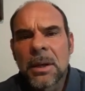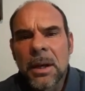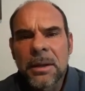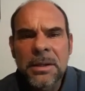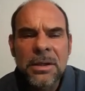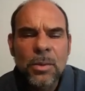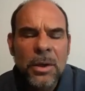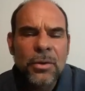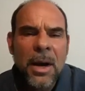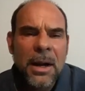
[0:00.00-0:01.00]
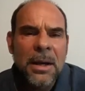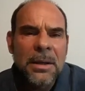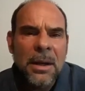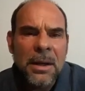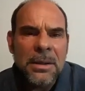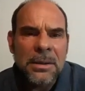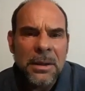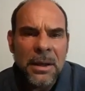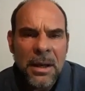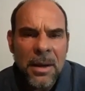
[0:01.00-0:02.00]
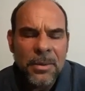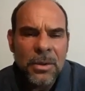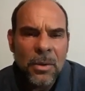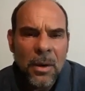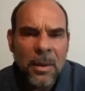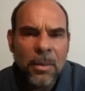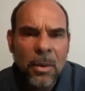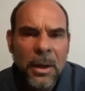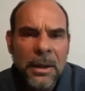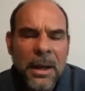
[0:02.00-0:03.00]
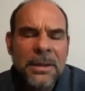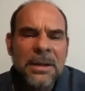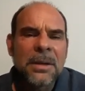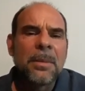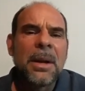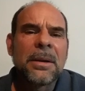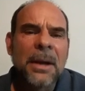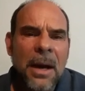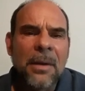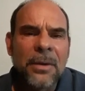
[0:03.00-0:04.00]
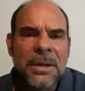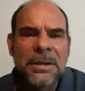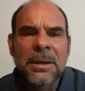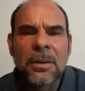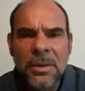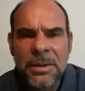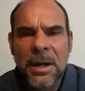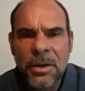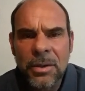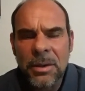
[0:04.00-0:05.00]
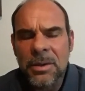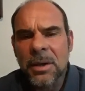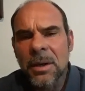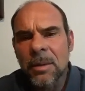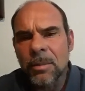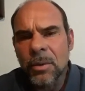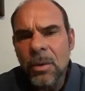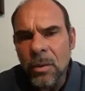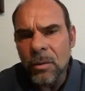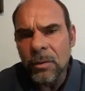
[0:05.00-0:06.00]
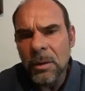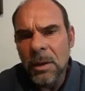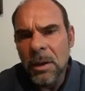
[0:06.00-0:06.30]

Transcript: And this is what tracking does. It keeps you on point. That doesn't mean that every single session is going to improve,